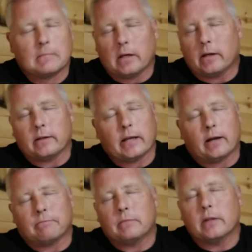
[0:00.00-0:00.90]
Uh,
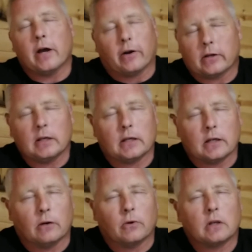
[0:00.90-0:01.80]
yeah, no, he
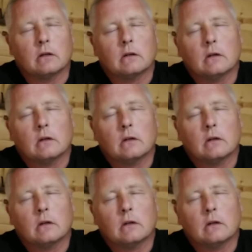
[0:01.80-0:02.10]
ain't going.